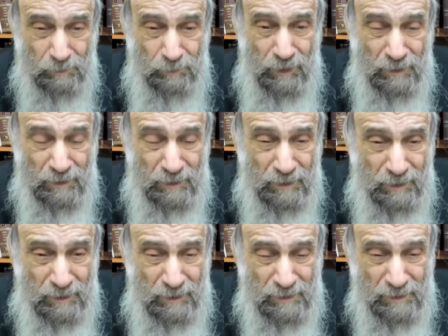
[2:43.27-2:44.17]
But
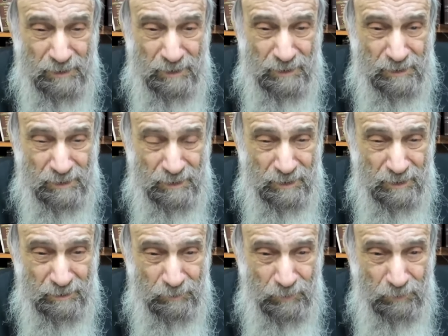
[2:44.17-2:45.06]
since
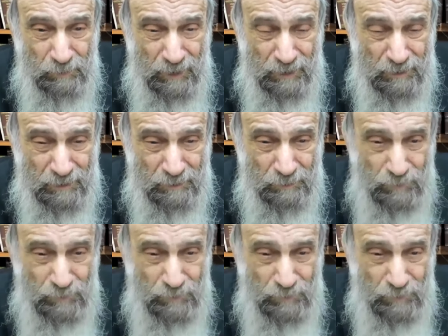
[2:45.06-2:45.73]
we want